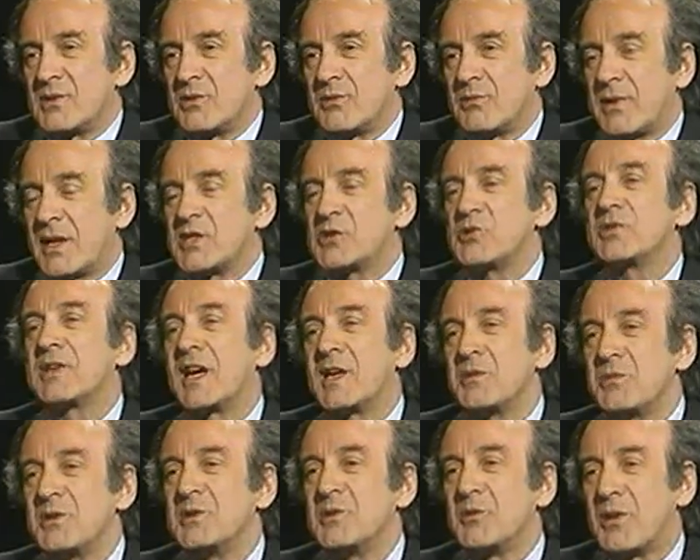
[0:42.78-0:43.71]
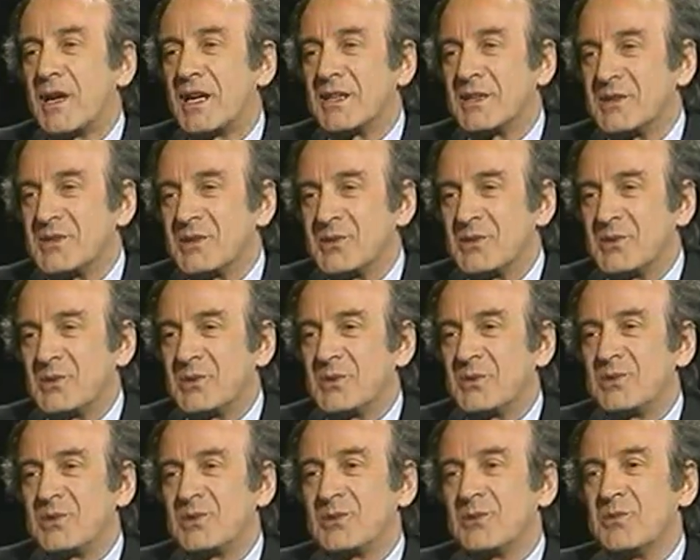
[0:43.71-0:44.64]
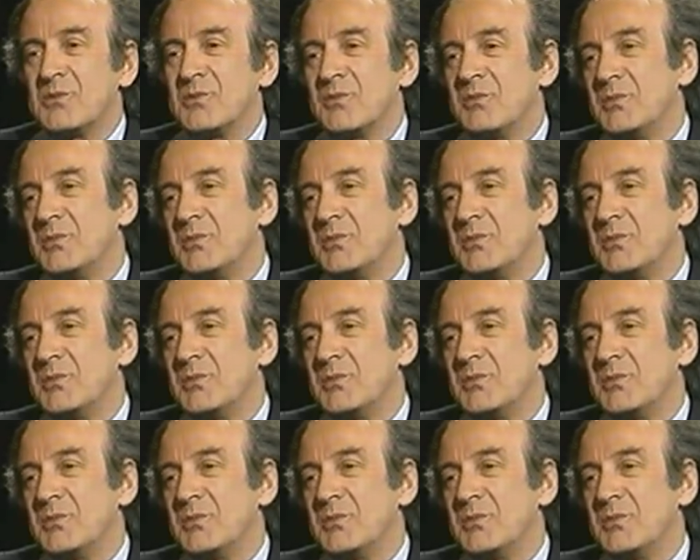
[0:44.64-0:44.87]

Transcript: Why should I be the one to